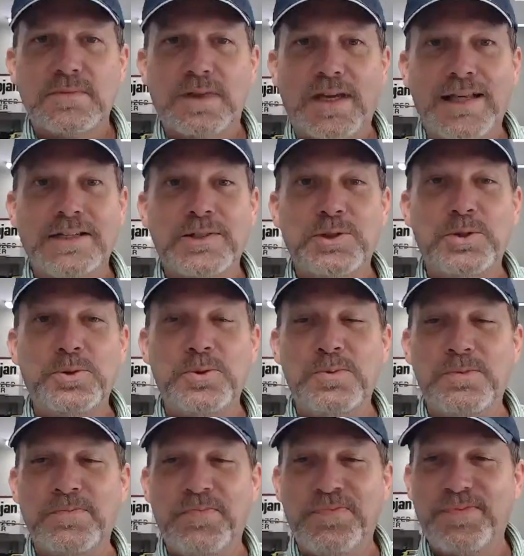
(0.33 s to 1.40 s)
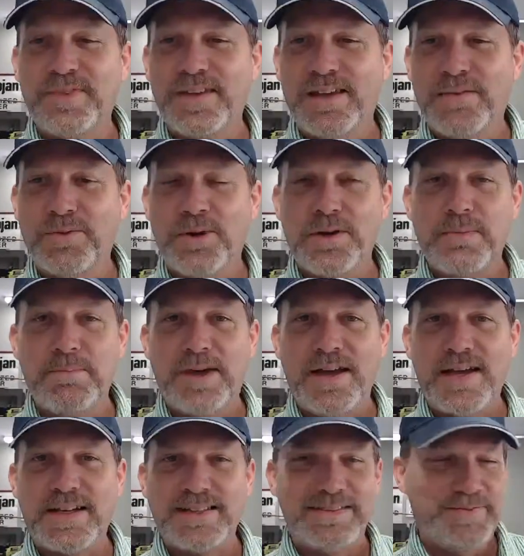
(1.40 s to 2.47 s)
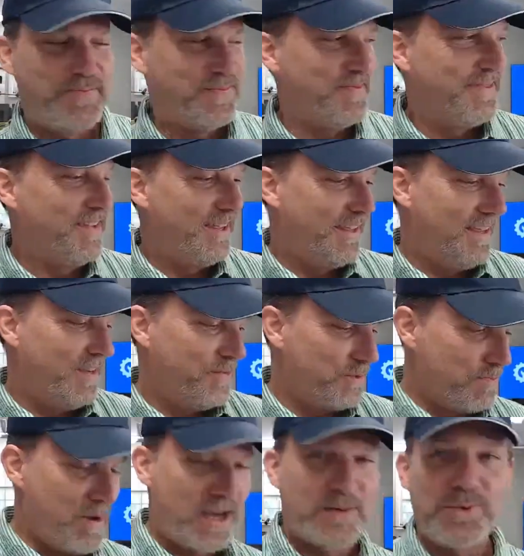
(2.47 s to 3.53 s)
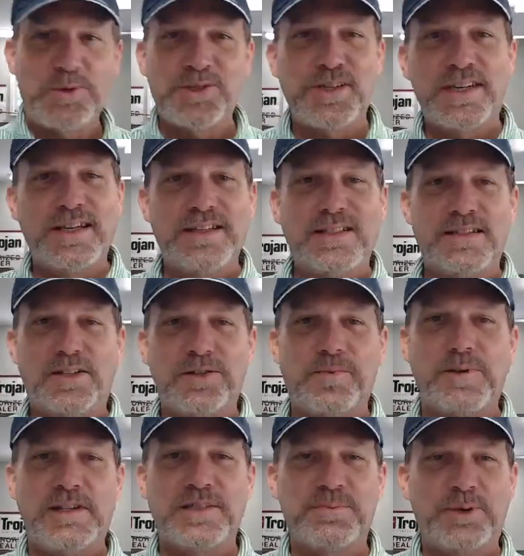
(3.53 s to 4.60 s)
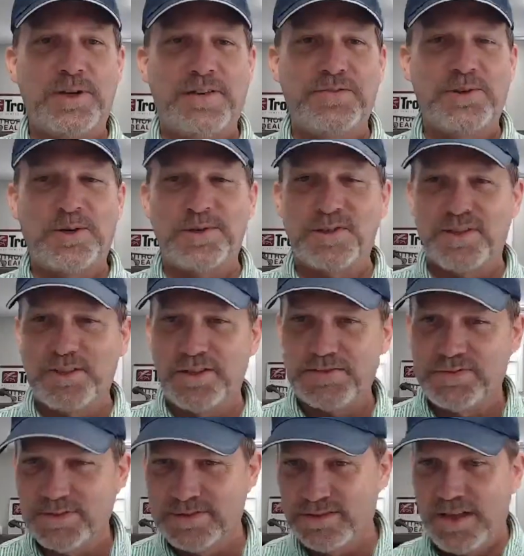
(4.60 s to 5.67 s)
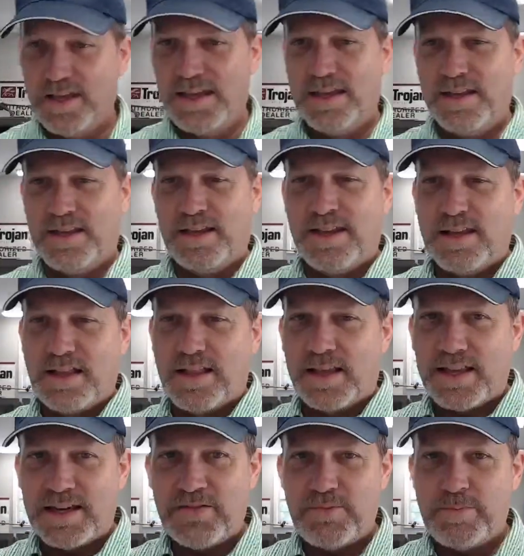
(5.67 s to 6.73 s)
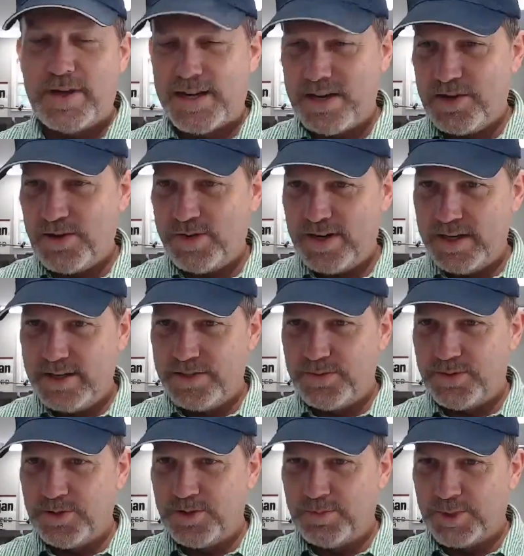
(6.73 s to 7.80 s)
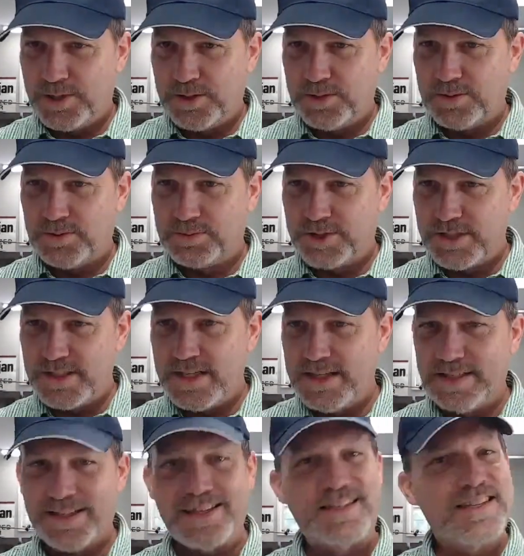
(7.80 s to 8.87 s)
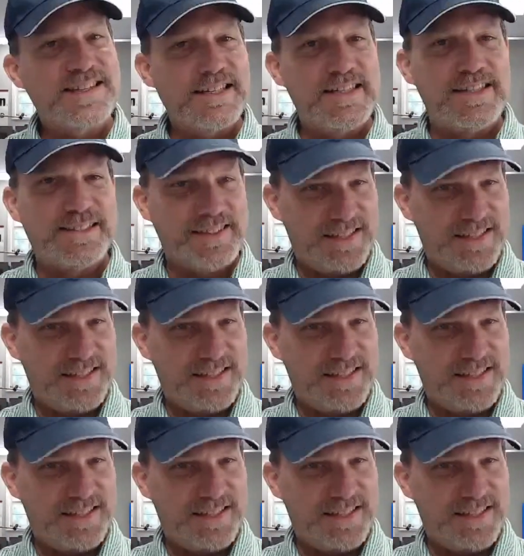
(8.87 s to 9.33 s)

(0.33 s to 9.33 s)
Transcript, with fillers: Hello, welcome back. We're back once again to talk about some golf cart stuff. Look at everybody already in the room. Cool. Gene, let's see.